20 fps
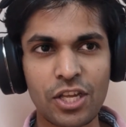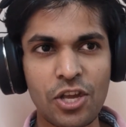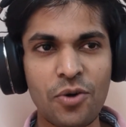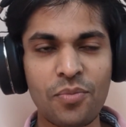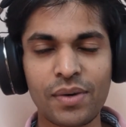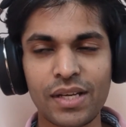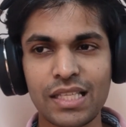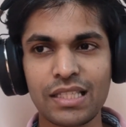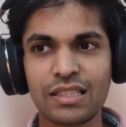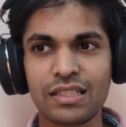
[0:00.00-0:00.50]

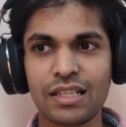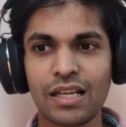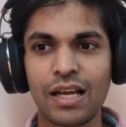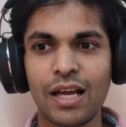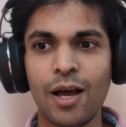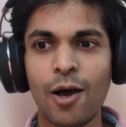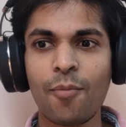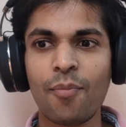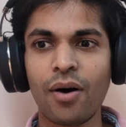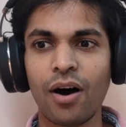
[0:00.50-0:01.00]
humans,
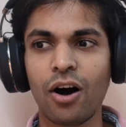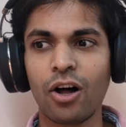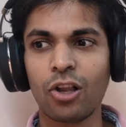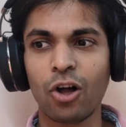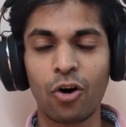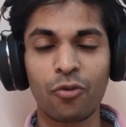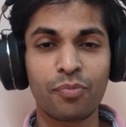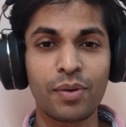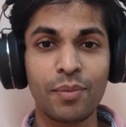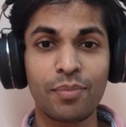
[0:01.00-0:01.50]
but a
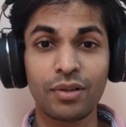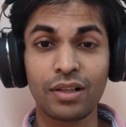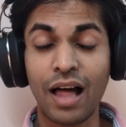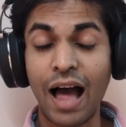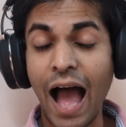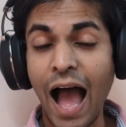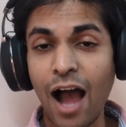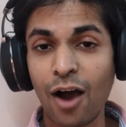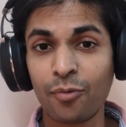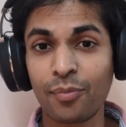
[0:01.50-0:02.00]
lot of people
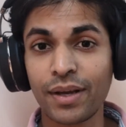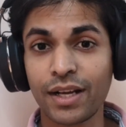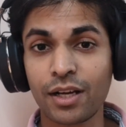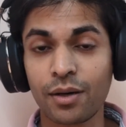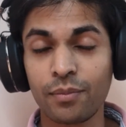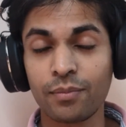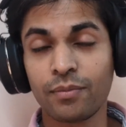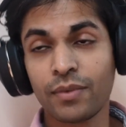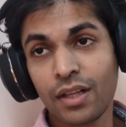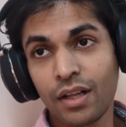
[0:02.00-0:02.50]
have
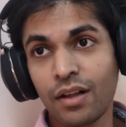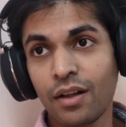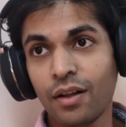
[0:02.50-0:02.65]
become,